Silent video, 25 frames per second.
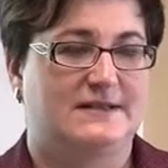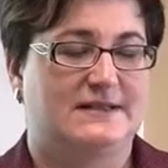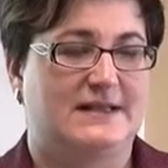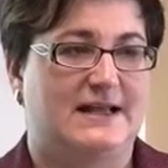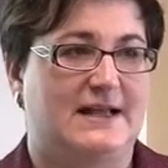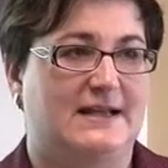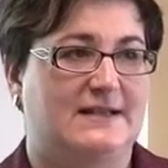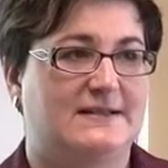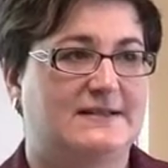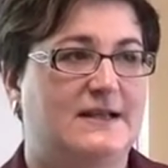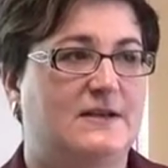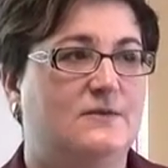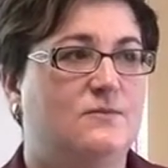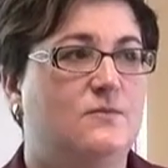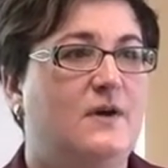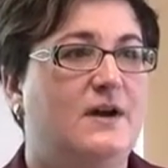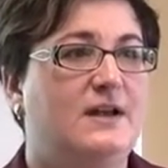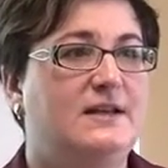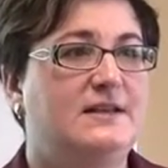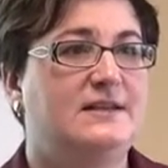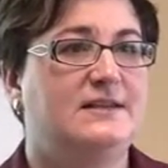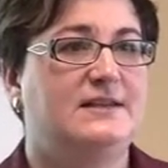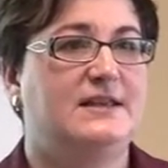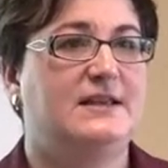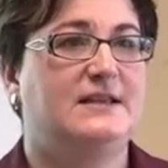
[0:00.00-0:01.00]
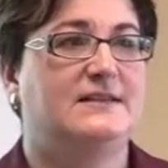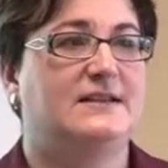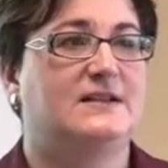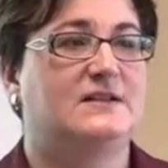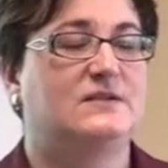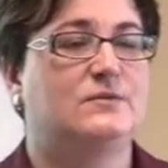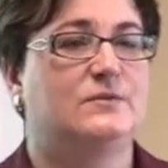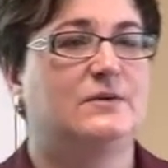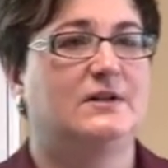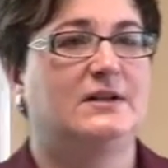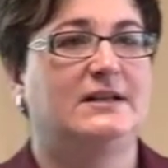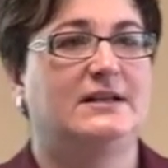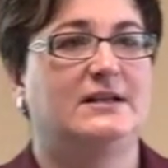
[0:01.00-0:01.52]
the text. And one thing
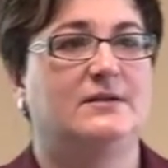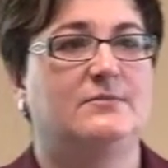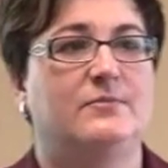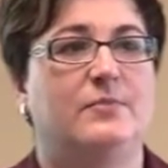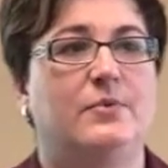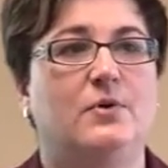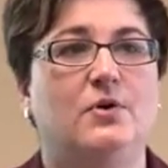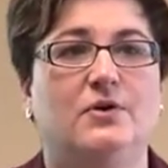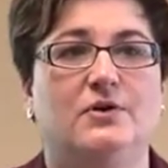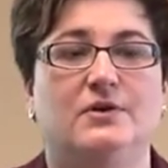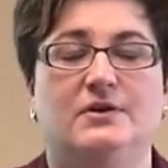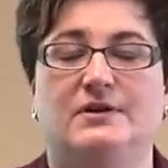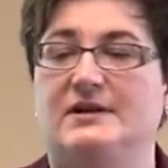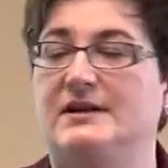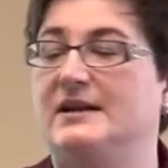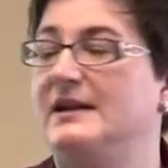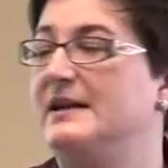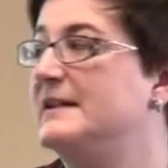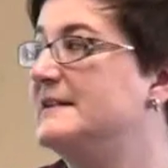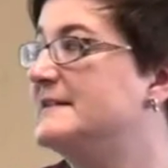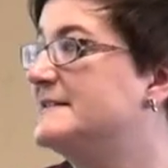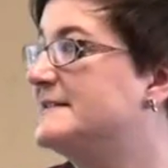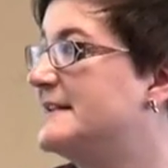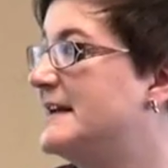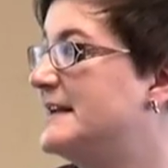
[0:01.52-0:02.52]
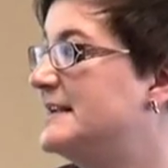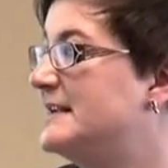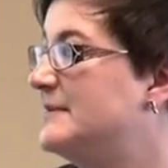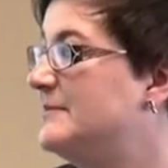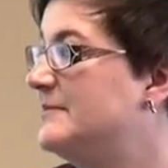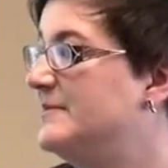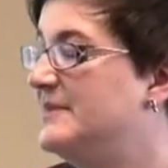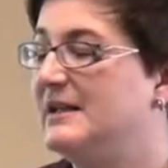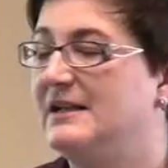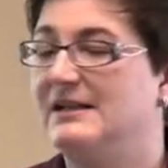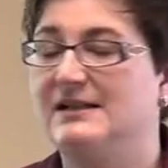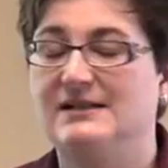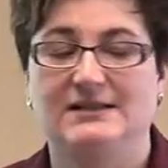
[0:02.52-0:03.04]
that's really important is that
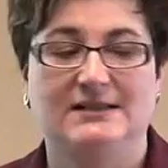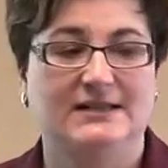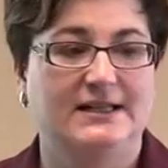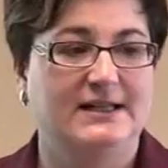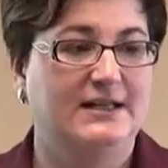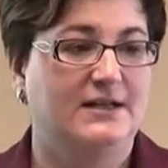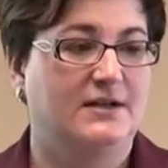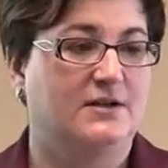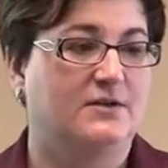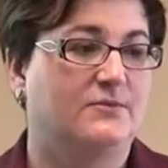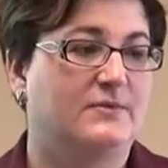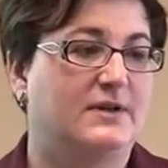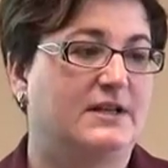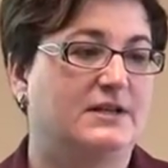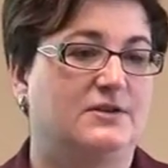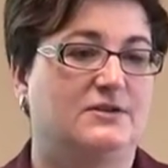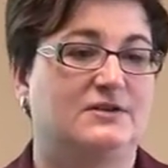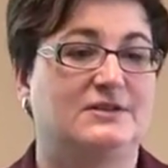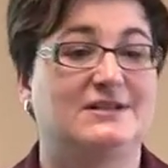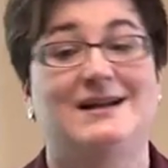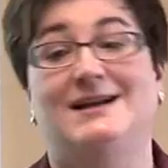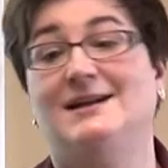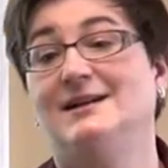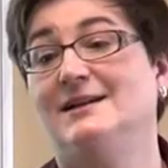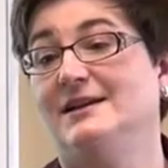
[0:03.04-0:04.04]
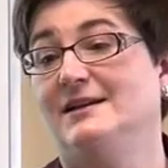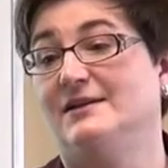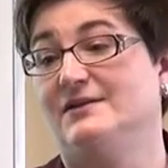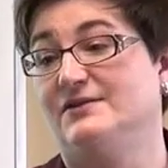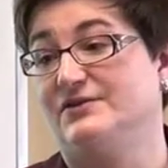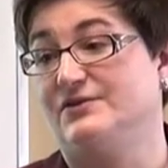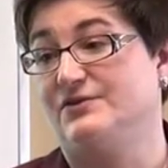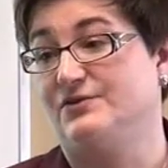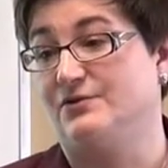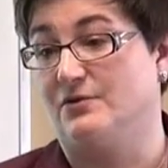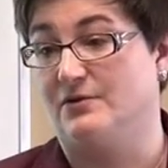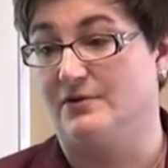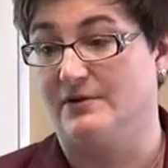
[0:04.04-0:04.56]
it be clear when you're telling a
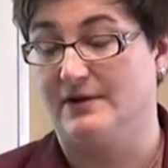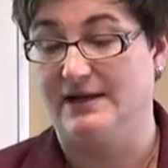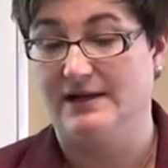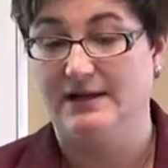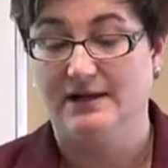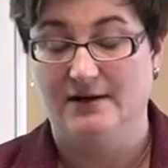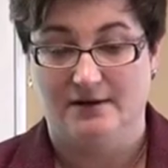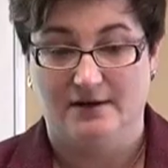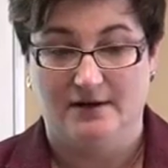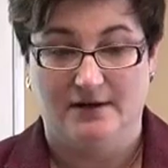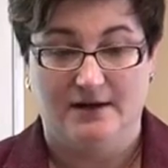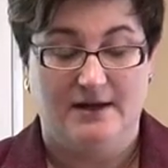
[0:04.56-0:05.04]
story